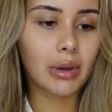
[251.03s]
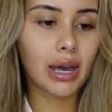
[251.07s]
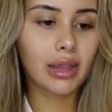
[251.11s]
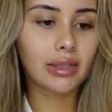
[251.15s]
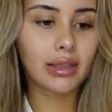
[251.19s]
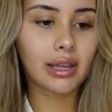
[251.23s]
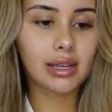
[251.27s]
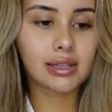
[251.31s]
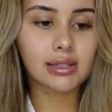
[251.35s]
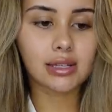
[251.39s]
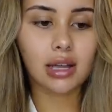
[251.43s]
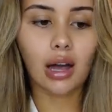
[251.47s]

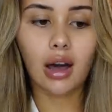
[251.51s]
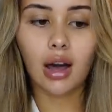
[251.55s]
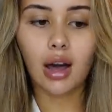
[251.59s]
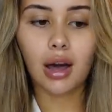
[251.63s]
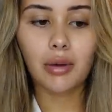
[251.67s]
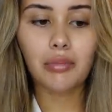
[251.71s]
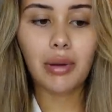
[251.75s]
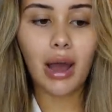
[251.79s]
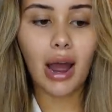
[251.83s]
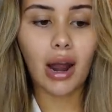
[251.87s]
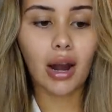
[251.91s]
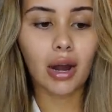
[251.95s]
and these
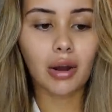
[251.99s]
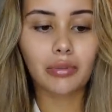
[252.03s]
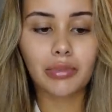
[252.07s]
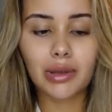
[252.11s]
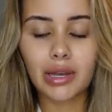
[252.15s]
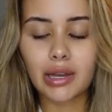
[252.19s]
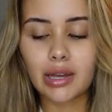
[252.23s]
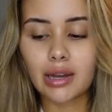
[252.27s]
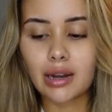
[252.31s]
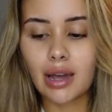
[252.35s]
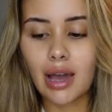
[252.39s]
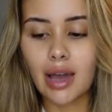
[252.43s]
are
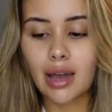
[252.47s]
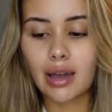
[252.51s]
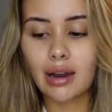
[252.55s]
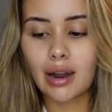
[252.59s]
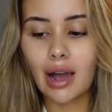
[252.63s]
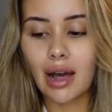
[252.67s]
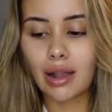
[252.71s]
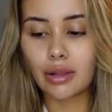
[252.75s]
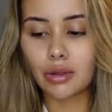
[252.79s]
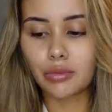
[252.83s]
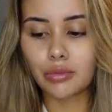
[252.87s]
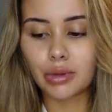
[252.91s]
paraben and
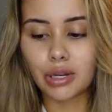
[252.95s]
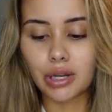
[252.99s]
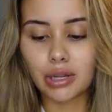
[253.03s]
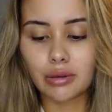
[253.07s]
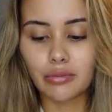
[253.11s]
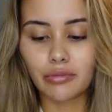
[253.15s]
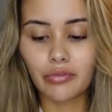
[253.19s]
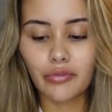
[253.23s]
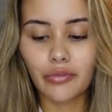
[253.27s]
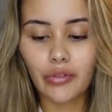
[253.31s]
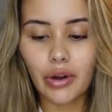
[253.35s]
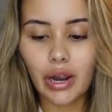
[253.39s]

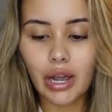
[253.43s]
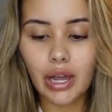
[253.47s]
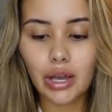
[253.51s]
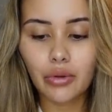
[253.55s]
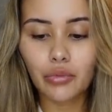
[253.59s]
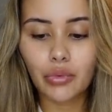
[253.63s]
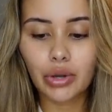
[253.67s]
aluminium free,